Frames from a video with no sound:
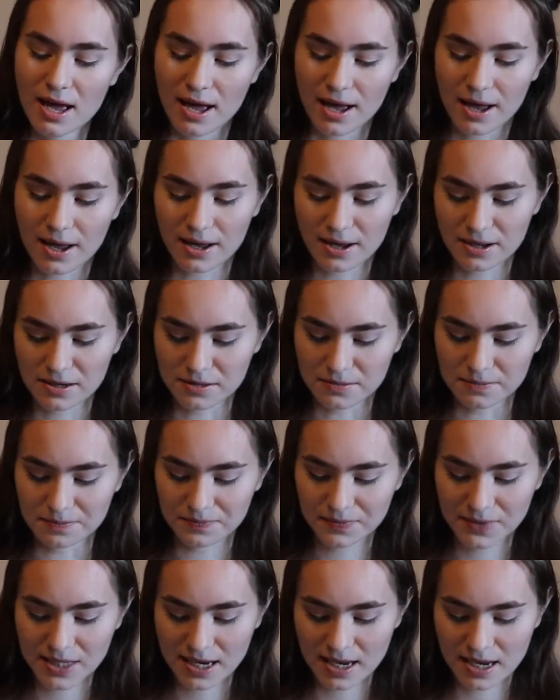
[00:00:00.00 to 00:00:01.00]

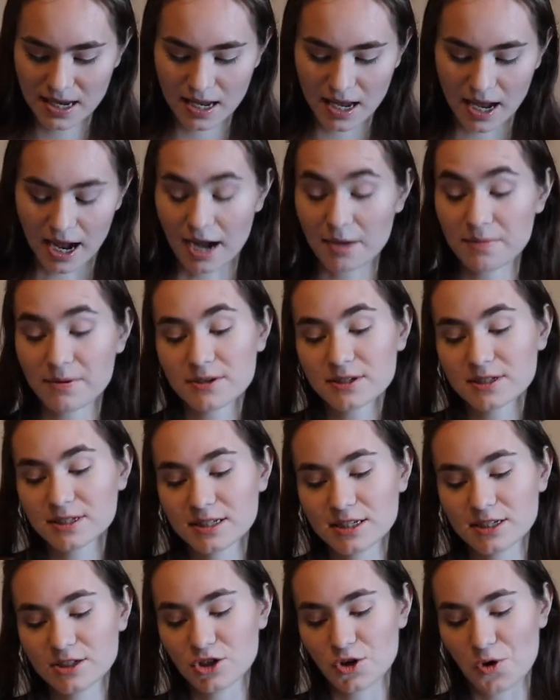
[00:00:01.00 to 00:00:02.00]
I
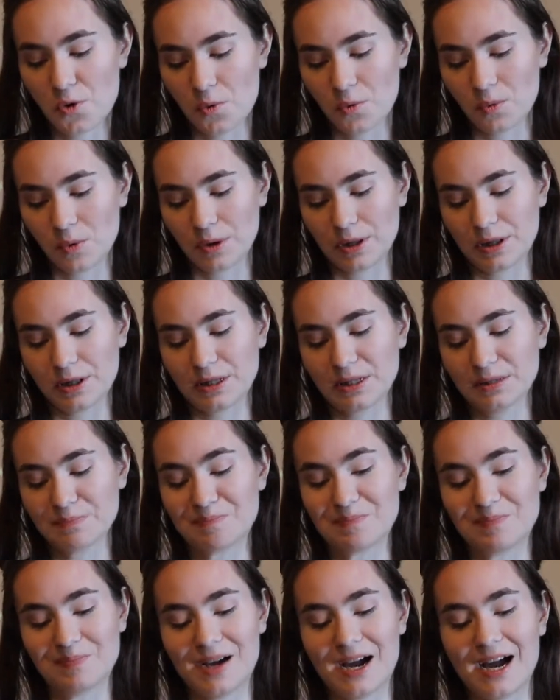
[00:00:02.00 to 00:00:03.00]
personally don't
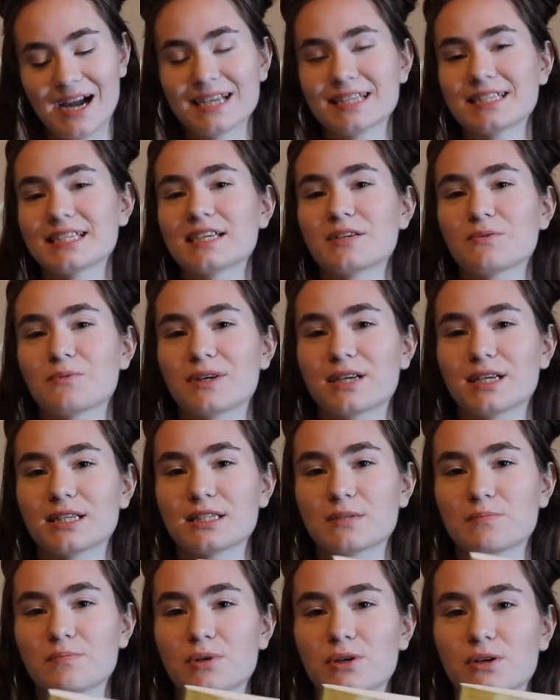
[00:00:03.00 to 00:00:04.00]
mind it when it's
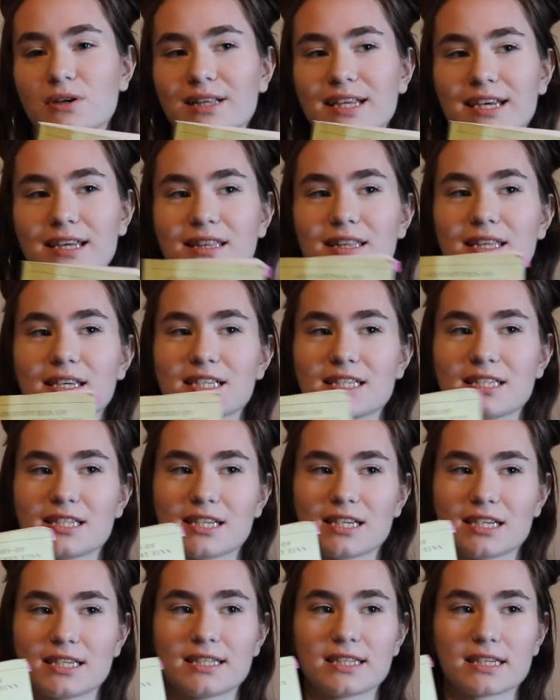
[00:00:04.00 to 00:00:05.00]
a book like this
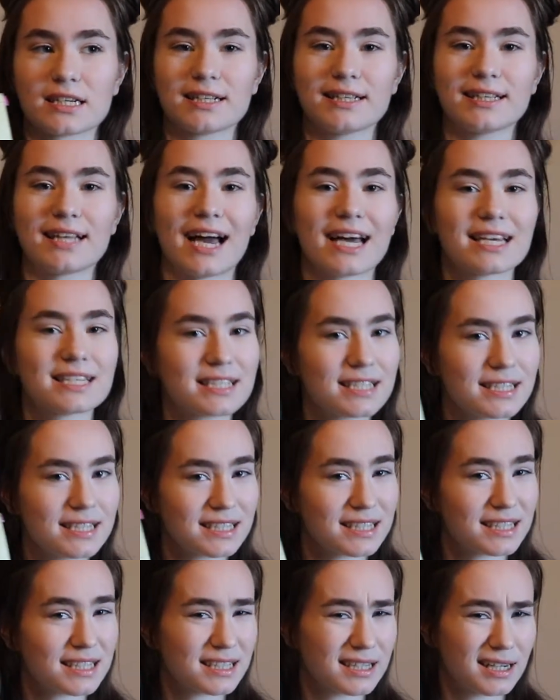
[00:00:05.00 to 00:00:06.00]
and it's a
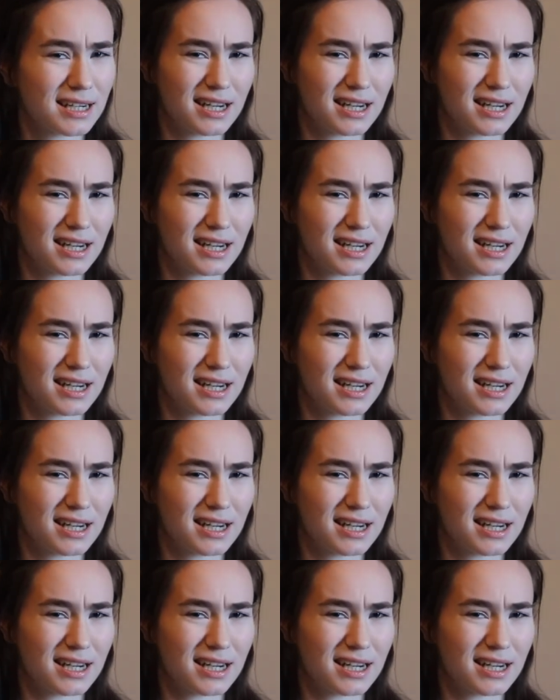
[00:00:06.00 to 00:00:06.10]
classic,